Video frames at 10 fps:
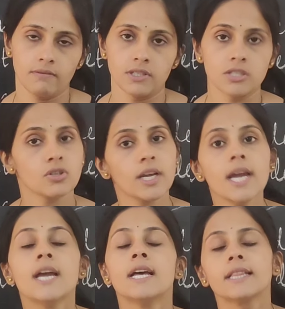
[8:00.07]
services.
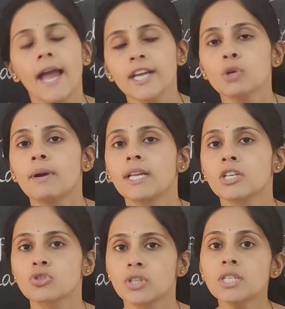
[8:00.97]
Okay, thank you my
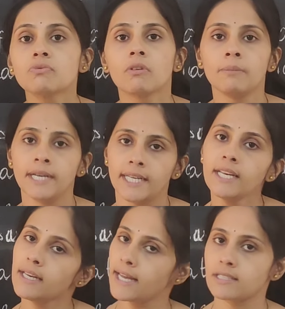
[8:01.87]
dear students, we will meet
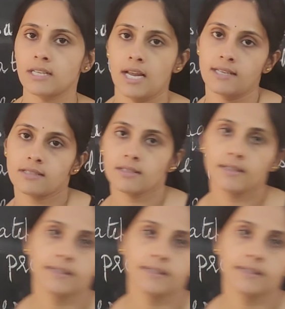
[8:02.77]
in next class.